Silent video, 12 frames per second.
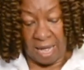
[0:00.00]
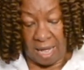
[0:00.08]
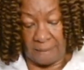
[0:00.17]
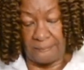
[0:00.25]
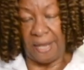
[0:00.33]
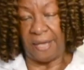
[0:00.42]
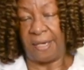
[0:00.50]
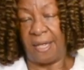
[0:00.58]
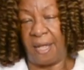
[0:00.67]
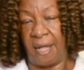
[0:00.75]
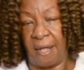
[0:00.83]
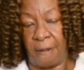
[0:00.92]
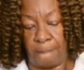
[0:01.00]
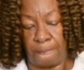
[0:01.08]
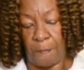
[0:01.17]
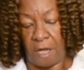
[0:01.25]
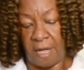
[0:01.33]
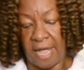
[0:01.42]
about a
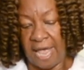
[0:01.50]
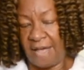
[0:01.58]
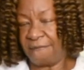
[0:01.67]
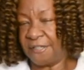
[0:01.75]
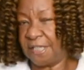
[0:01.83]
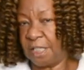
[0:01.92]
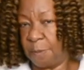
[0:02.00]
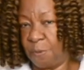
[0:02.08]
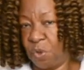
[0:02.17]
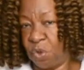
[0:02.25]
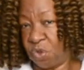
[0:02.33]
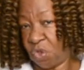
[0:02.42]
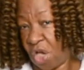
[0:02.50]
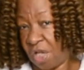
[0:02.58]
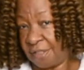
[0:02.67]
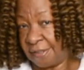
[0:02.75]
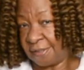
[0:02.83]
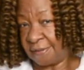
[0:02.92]
1/2 teaspoon of
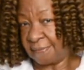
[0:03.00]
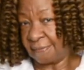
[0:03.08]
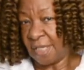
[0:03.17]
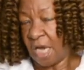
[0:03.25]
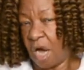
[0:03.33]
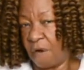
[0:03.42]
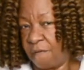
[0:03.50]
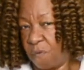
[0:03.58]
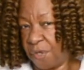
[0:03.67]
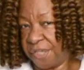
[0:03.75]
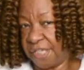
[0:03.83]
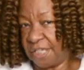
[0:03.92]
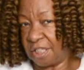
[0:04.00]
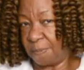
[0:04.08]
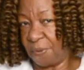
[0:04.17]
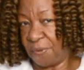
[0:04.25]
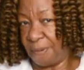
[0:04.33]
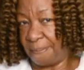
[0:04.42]
salt, a 1/4
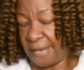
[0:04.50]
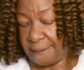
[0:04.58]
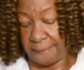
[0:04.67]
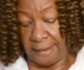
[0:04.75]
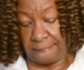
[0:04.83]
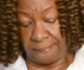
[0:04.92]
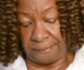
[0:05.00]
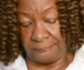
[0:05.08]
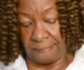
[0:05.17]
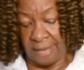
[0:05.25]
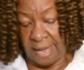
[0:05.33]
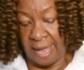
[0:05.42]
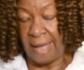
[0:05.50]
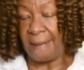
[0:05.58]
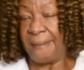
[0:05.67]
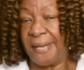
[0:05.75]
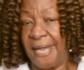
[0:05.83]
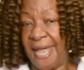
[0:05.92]
teaspoon of black pepper,
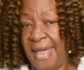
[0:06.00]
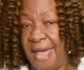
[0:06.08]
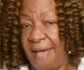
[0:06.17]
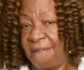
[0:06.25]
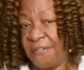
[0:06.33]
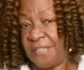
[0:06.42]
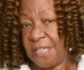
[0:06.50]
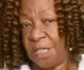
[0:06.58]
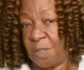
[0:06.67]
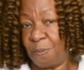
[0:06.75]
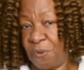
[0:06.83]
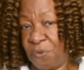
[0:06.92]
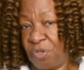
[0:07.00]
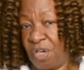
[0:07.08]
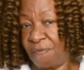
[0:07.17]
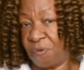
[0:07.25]
about a 1/2 teaspoon of